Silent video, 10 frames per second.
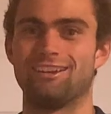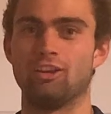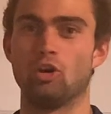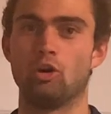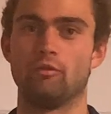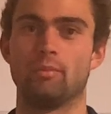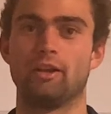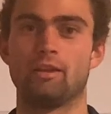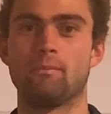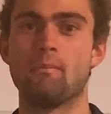Hello
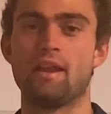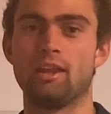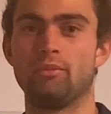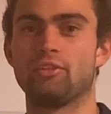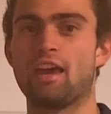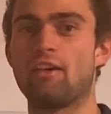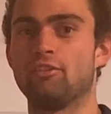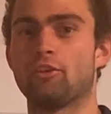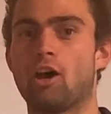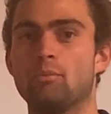everybody, my name is
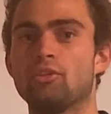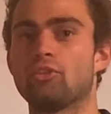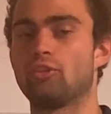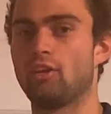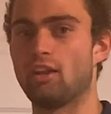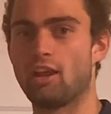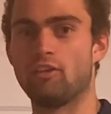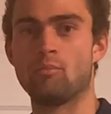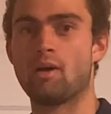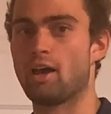Gavin Thomas and I
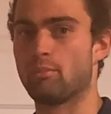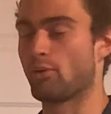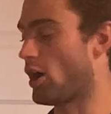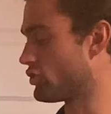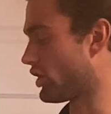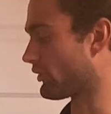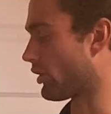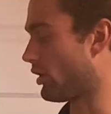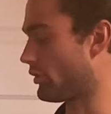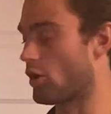did my project
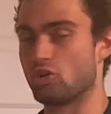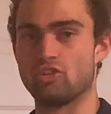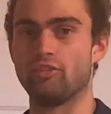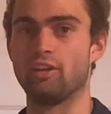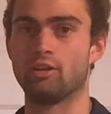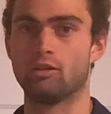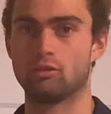on Argentina.